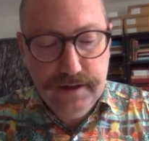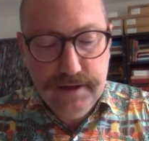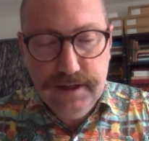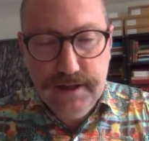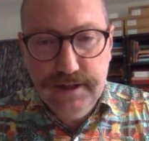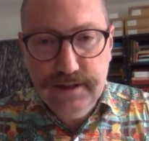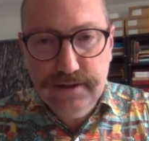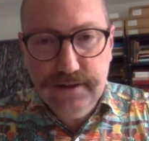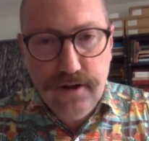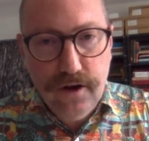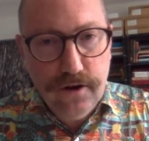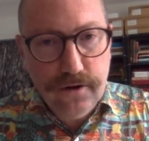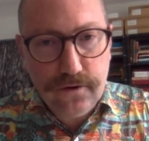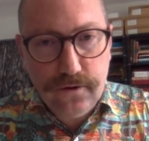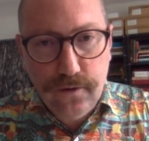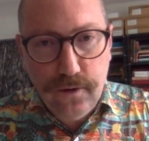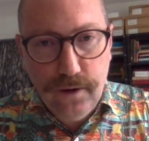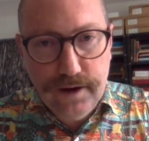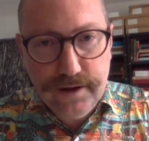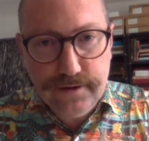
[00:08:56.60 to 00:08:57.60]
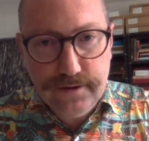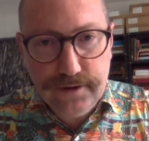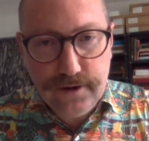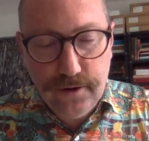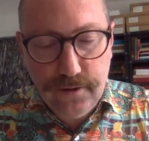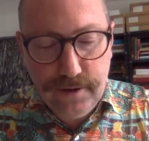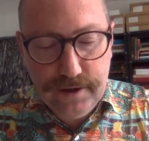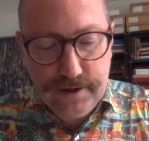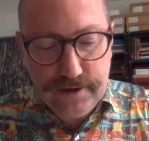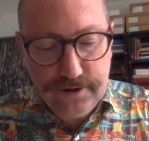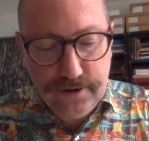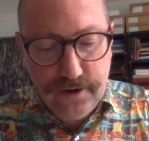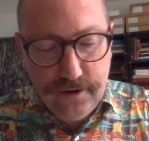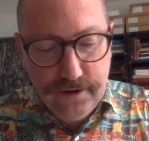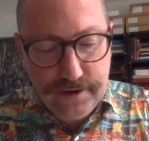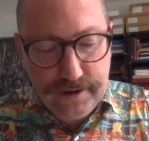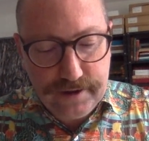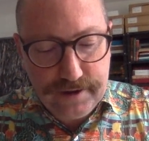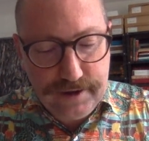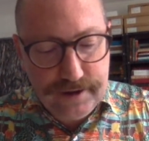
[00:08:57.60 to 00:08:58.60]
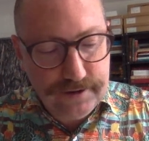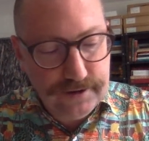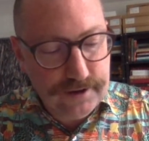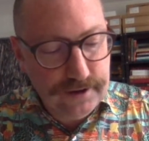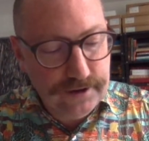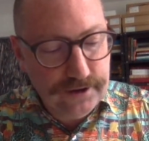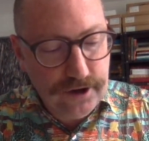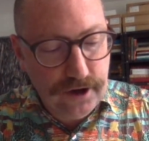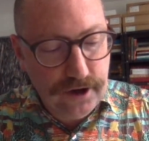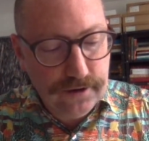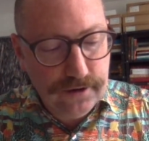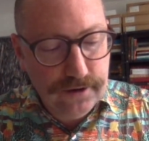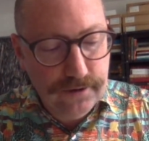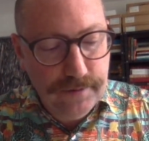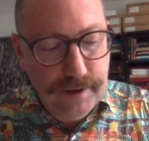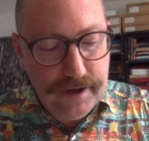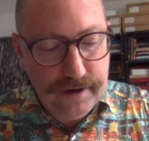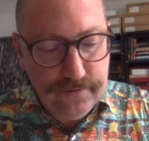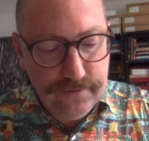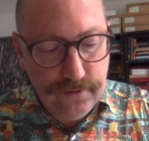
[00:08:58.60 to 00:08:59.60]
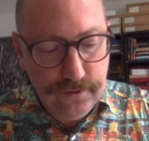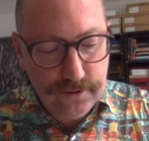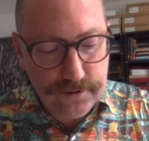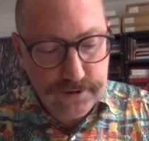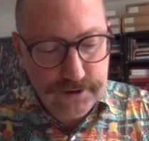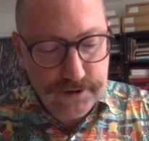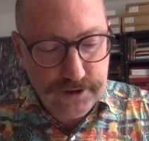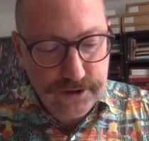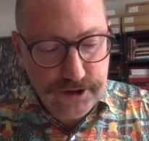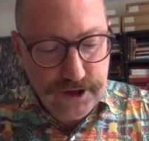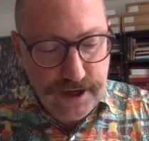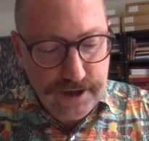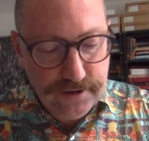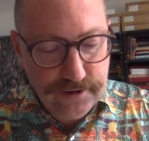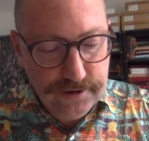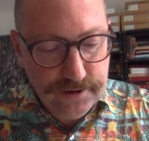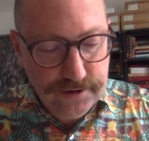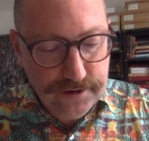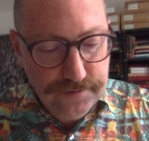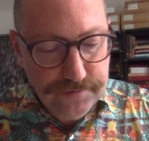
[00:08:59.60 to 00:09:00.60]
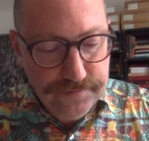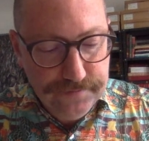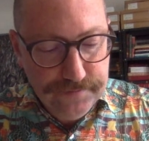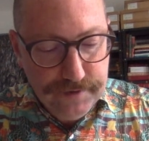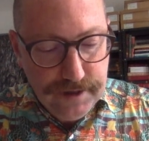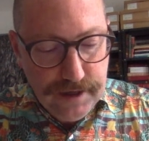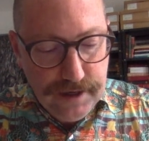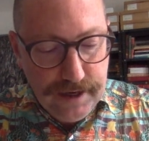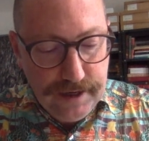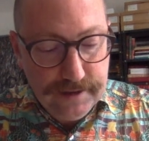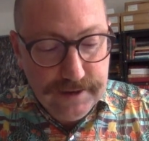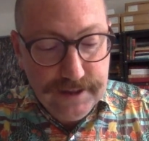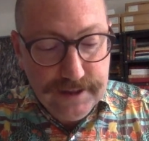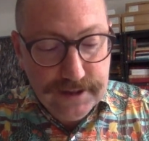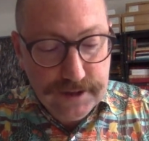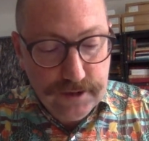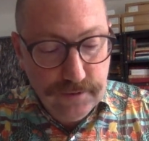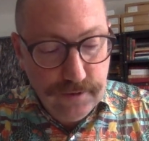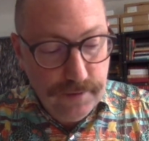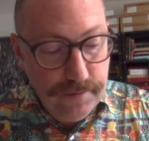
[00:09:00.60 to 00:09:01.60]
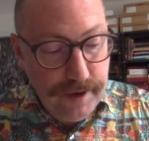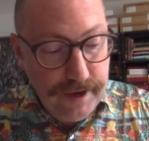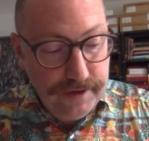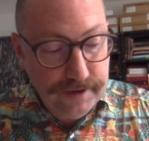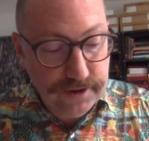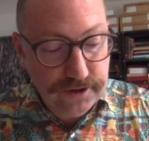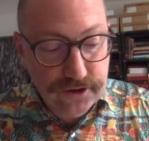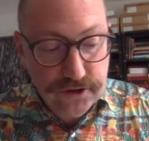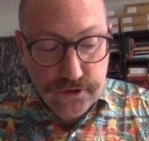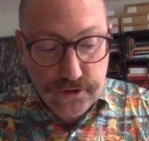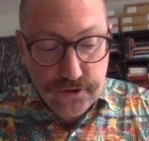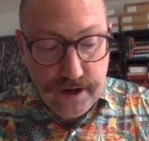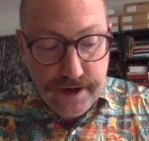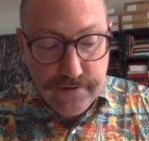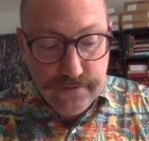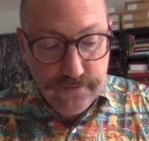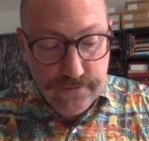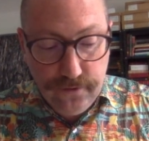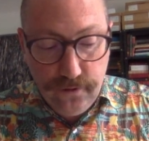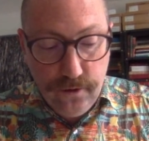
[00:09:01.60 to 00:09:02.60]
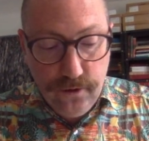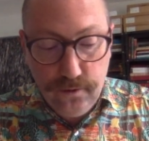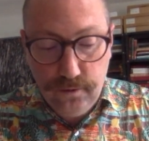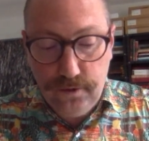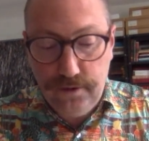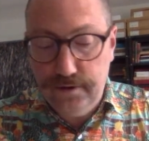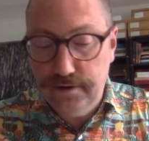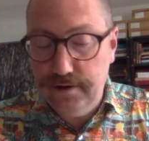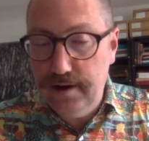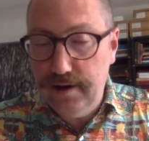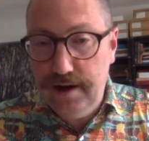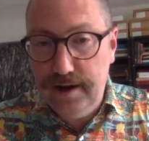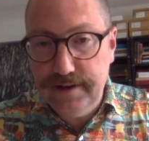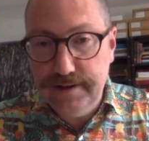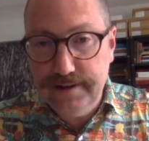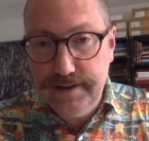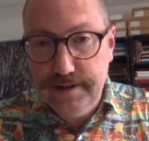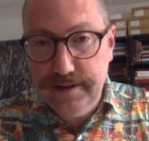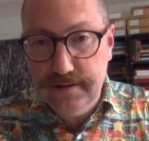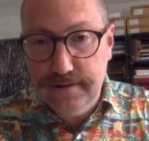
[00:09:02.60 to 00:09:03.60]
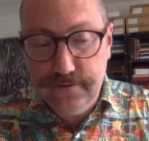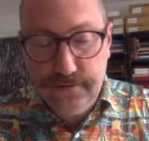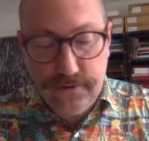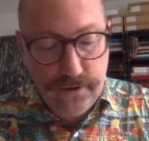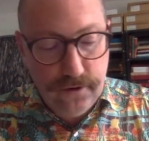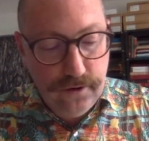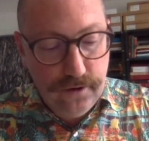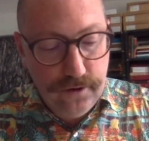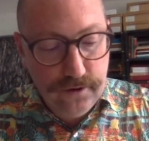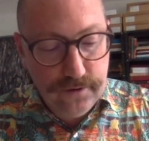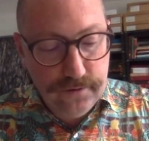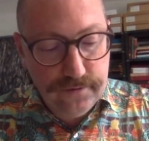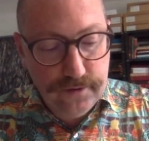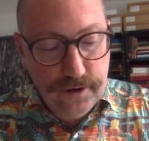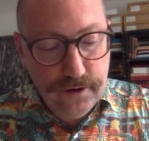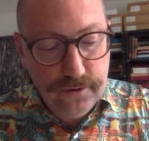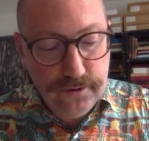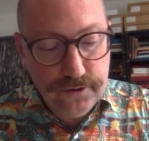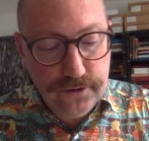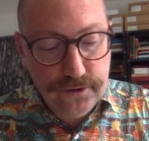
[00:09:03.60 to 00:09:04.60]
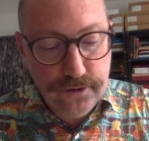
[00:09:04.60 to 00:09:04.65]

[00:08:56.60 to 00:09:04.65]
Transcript: is not quite so exotic as the jungle metaphor suggests. At least it remained a straightforward idea for all of those